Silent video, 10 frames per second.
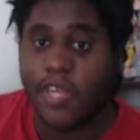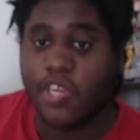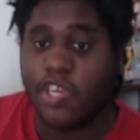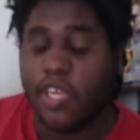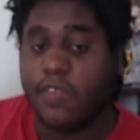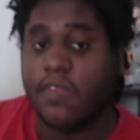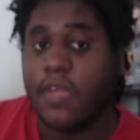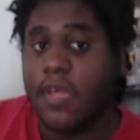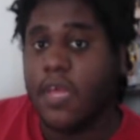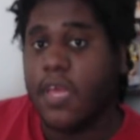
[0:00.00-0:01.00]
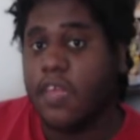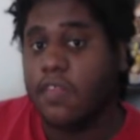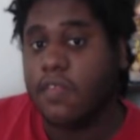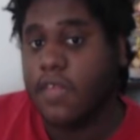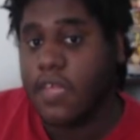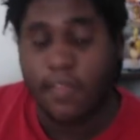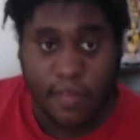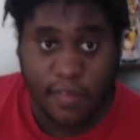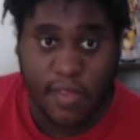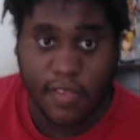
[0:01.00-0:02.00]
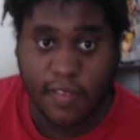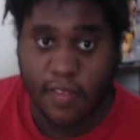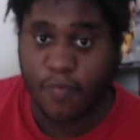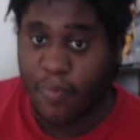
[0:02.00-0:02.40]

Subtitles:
It's just he's a 6/6